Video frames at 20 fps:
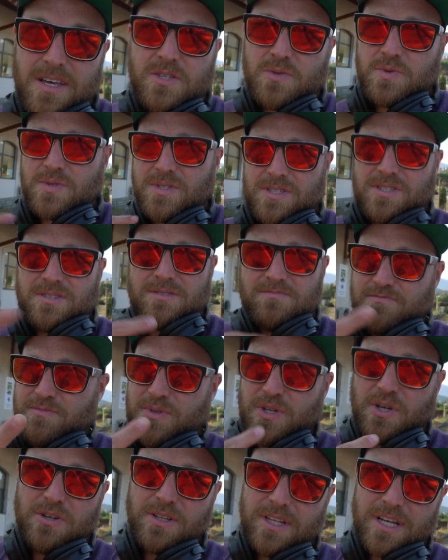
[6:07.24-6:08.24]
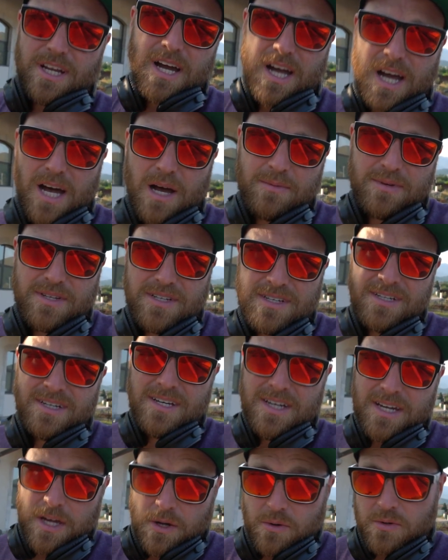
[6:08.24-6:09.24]
this was purely a hobby.
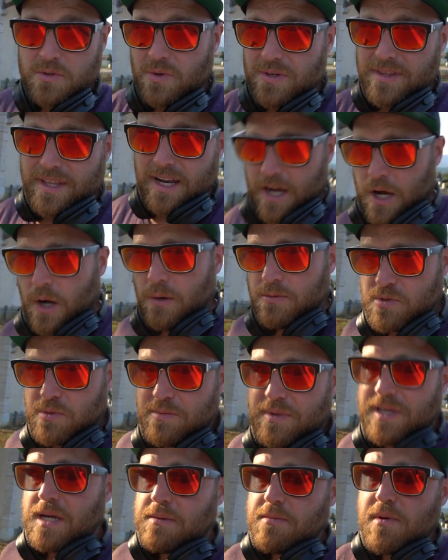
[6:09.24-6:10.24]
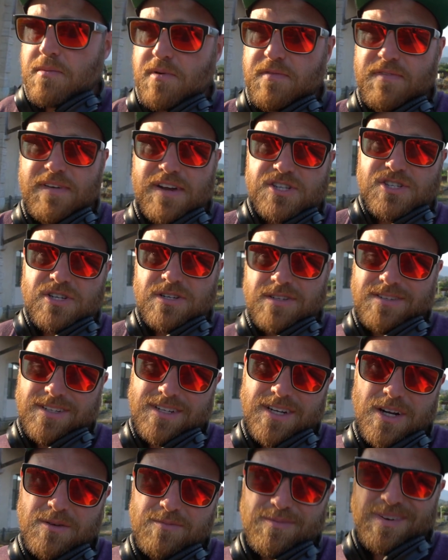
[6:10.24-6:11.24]
It was one that I hoped would become a profession,
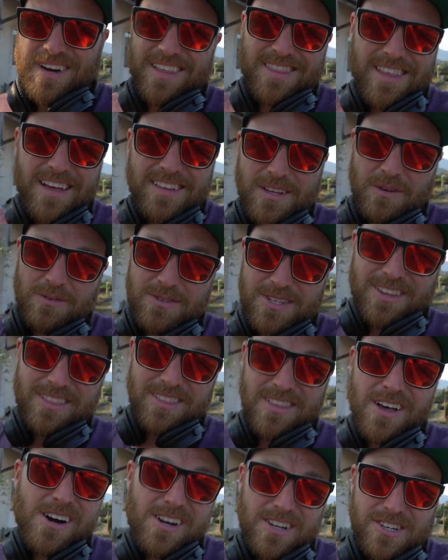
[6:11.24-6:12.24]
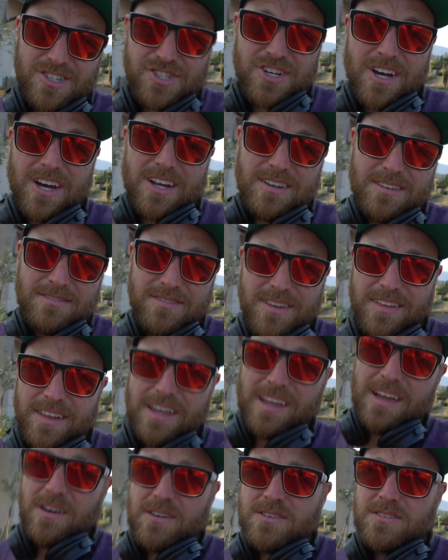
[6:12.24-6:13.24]
you know, but I thought that was a long shot,
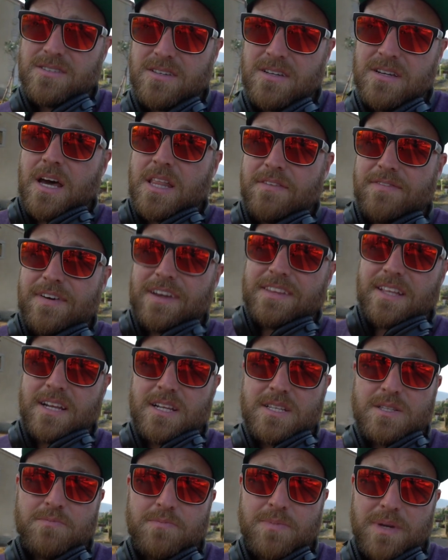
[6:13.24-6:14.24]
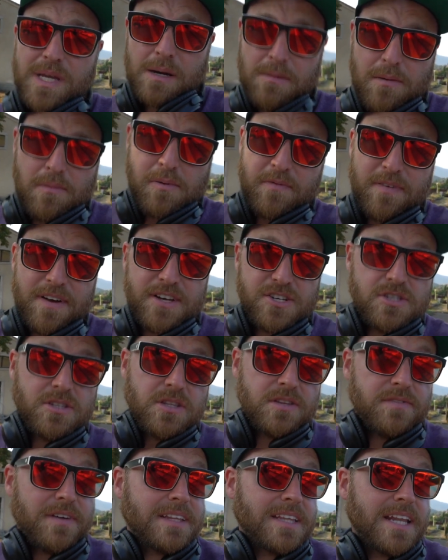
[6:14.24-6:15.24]
nothing else. And the fact that it's become a profession,
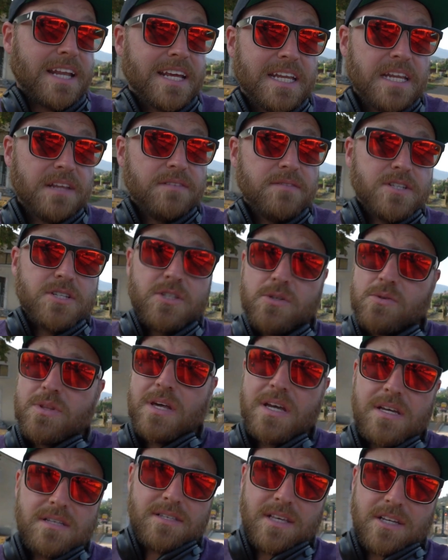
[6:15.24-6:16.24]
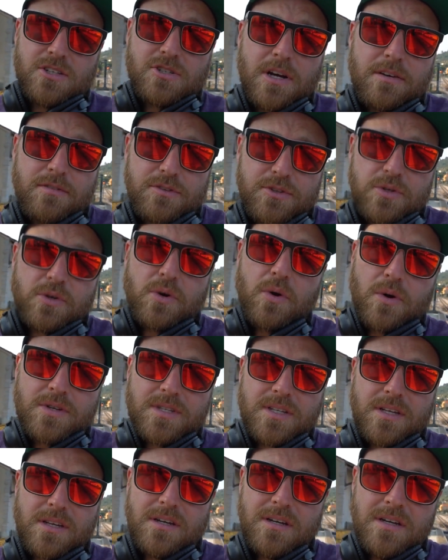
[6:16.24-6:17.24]
the fact that I can even do this, like travel through
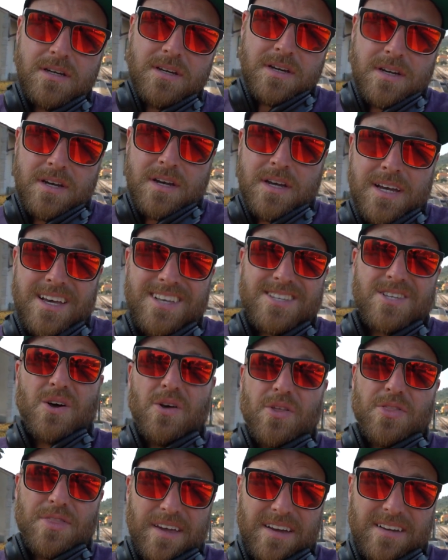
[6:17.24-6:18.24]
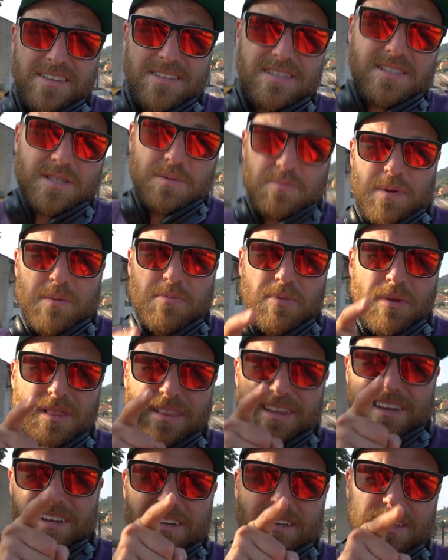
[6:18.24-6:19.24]
Corsica, is all thanks to people
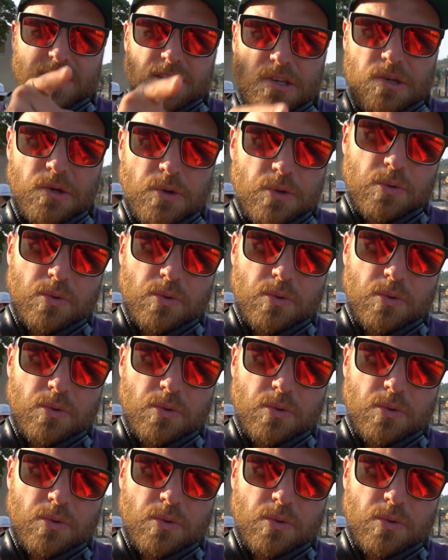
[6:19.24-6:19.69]
like you.